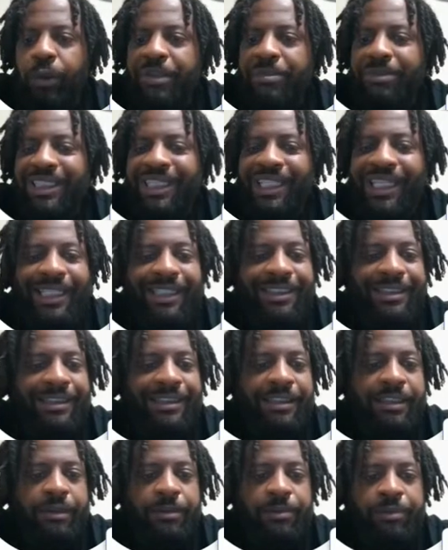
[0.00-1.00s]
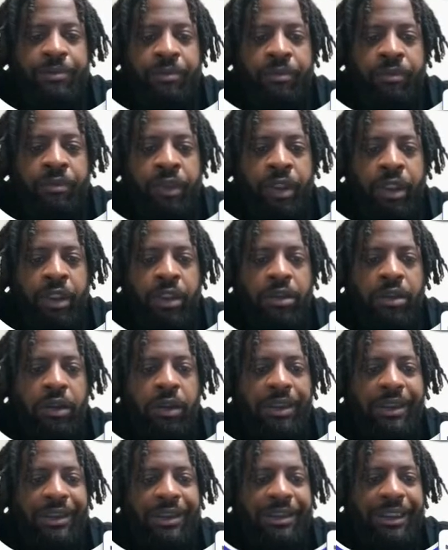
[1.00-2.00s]
one place.
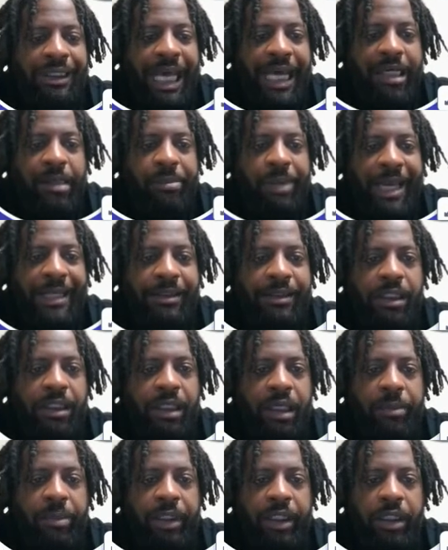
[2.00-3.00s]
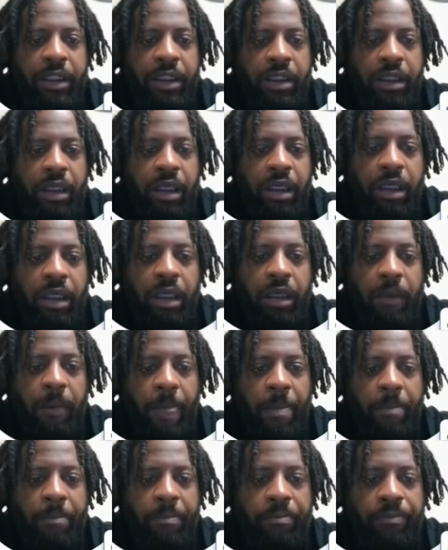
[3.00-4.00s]
So this is Atlanta-based company.
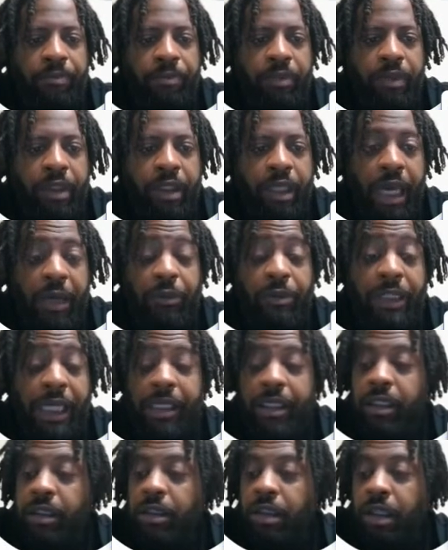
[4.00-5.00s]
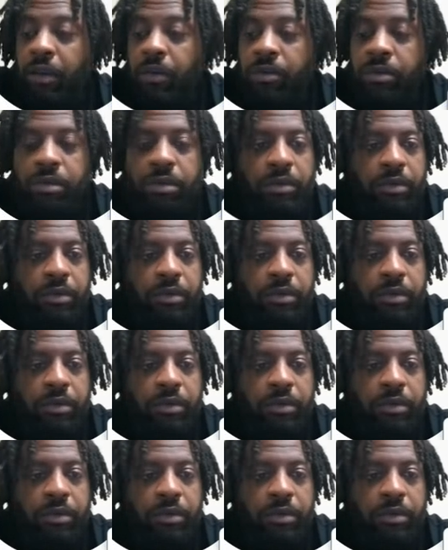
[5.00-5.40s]
Um, I wish I didn't know,